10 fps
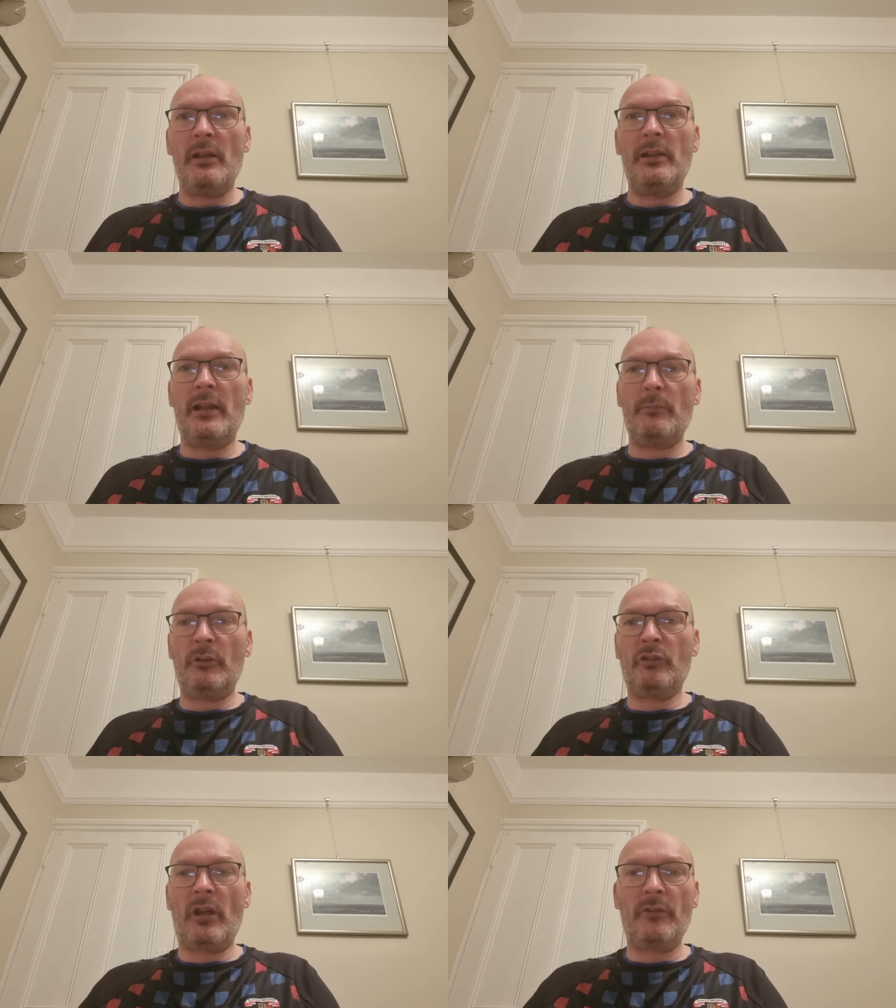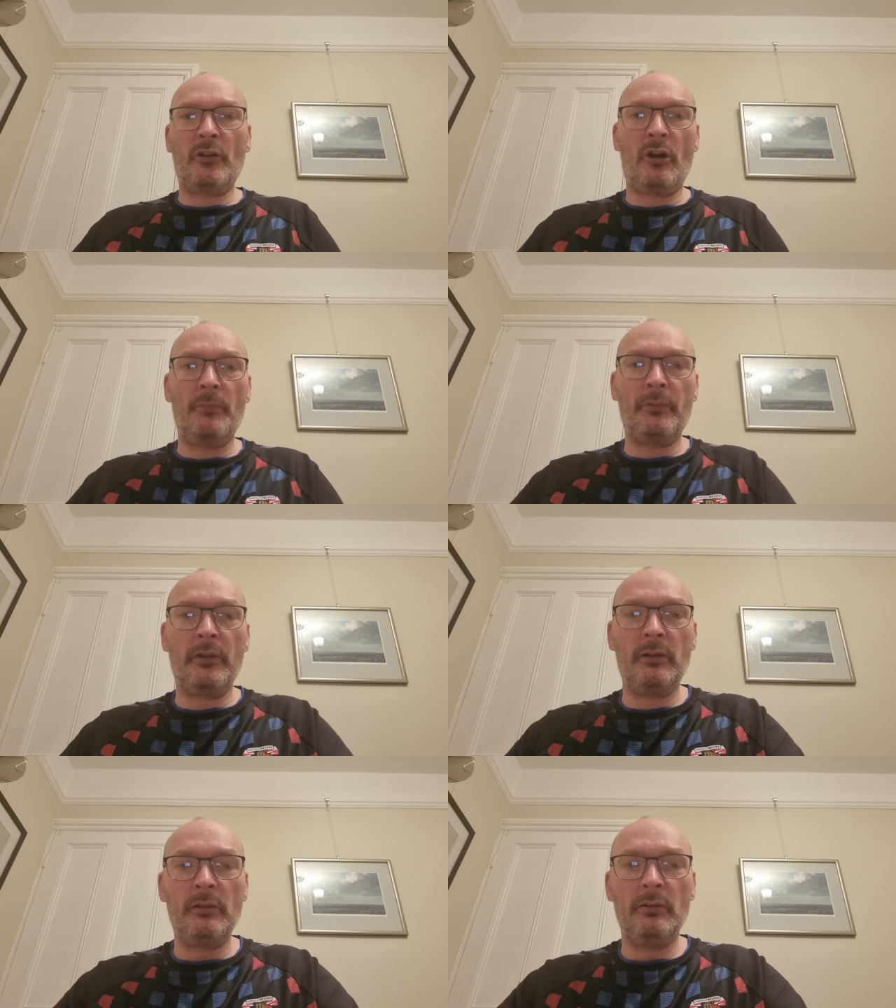Let me share the
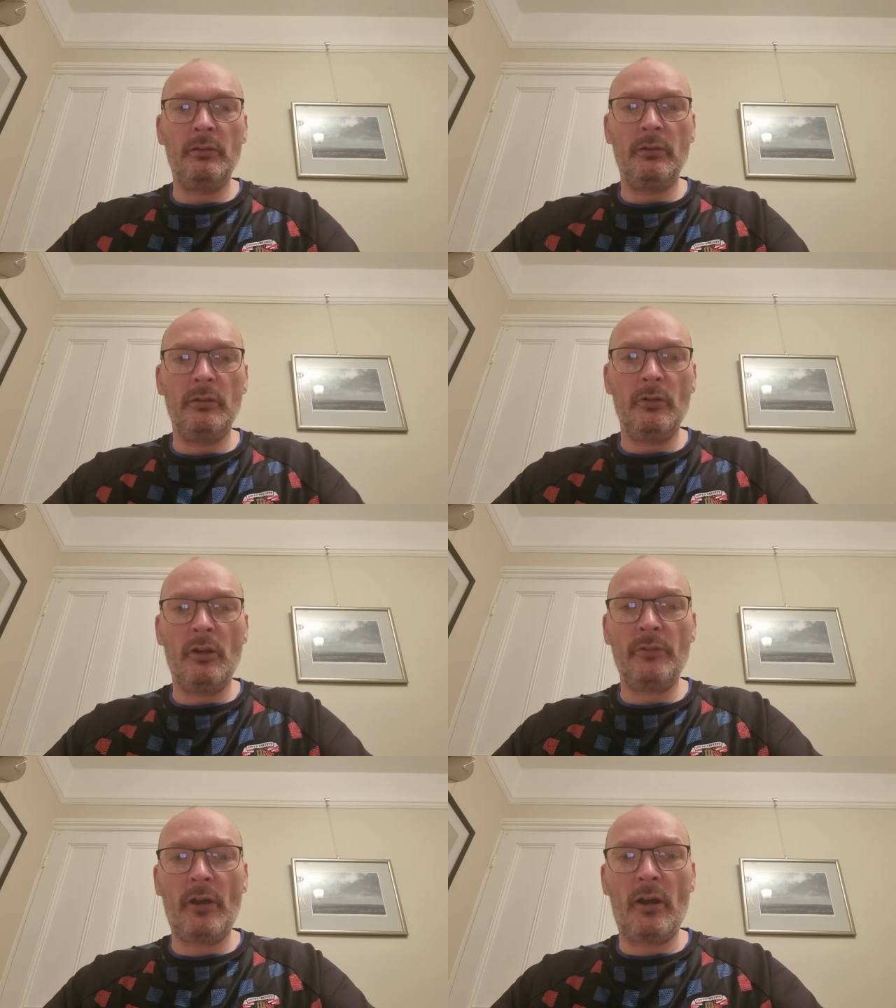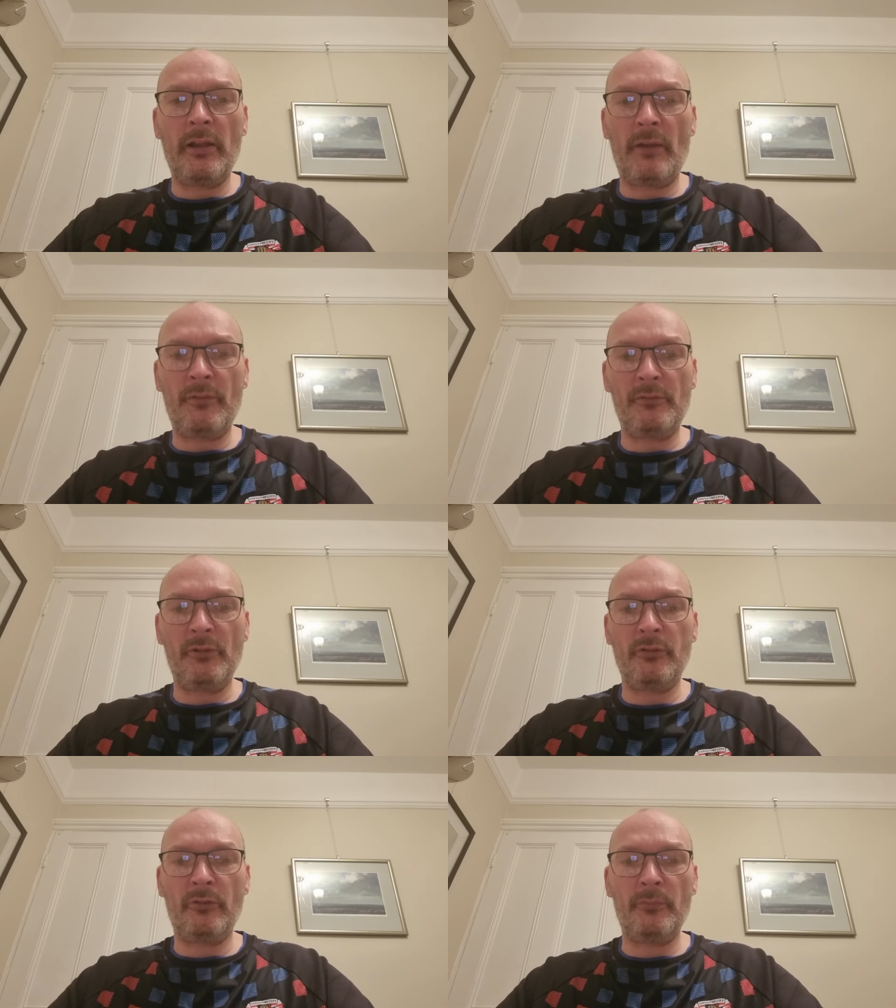copy that I have in
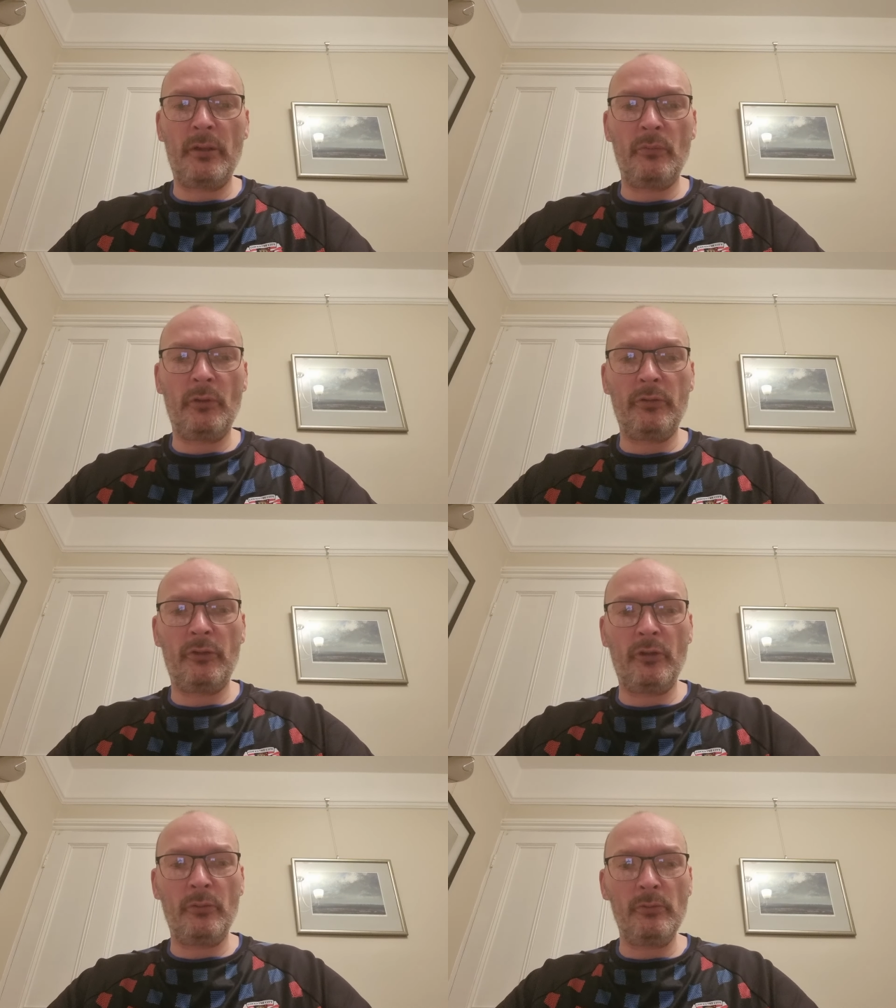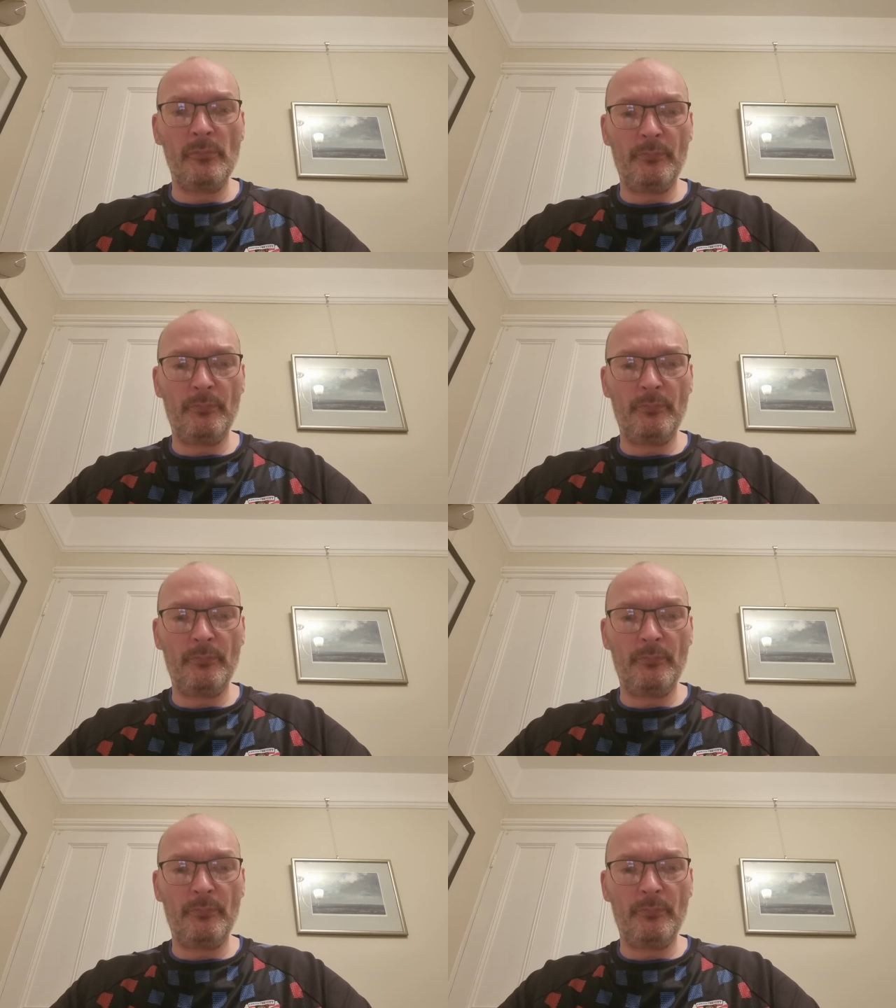front of me with you.